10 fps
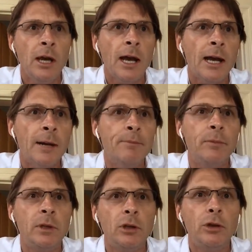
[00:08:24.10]

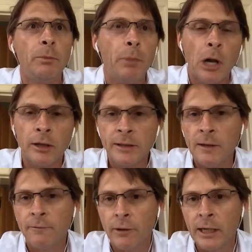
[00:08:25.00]
the
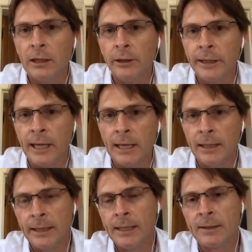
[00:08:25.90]
policy for any learning
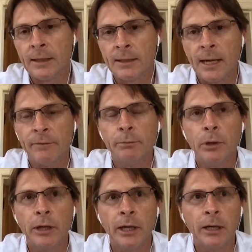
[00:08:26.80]
analytics that's governed
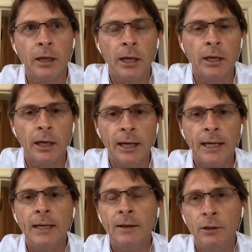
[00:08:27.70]
by an
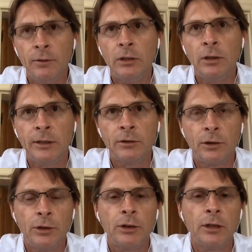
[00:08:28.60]
individual
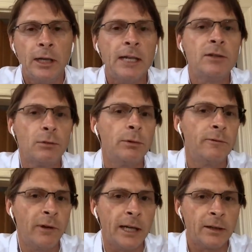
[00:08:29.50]
institution needs to
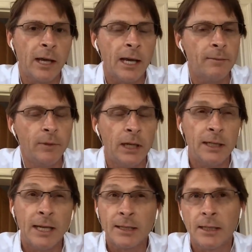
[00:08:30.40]
reflect that. Now,
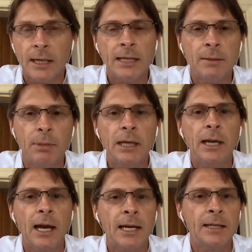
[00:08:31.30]
does it need to
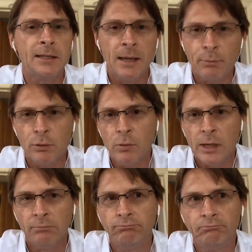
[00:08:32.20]
be a separate
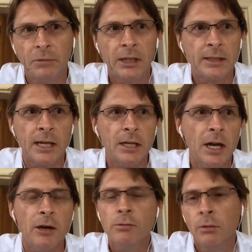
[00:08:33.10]
one? I'd say
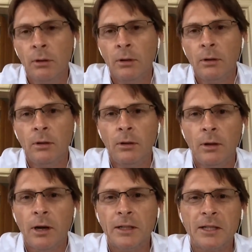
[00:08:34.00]
no.
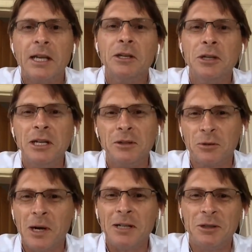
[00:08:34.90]
I'd say you need a
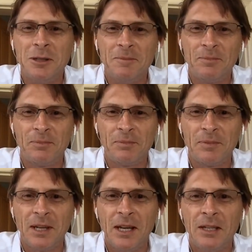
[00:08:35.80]
strategy.
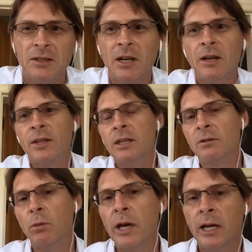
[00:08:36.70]
And so I think
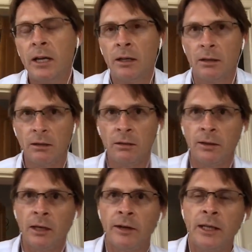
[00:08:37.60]
there
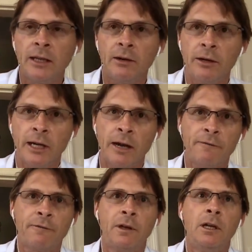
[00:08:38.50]
are
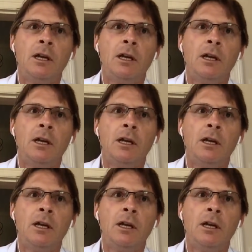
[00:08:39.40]
enough